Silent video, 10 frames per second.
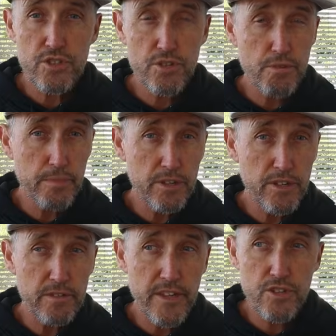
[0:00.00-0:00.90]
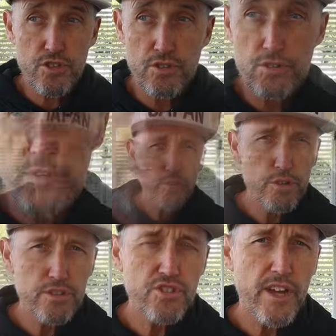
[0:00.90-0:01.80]
the durability of that shoe.
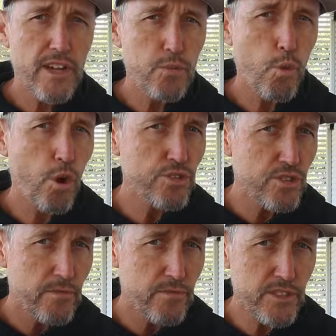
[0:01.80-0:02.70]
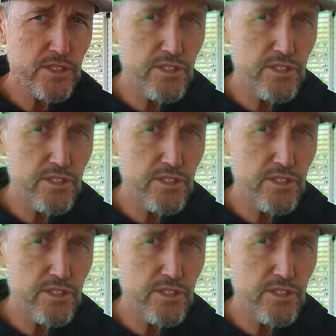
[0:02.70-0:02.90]
Thursday was this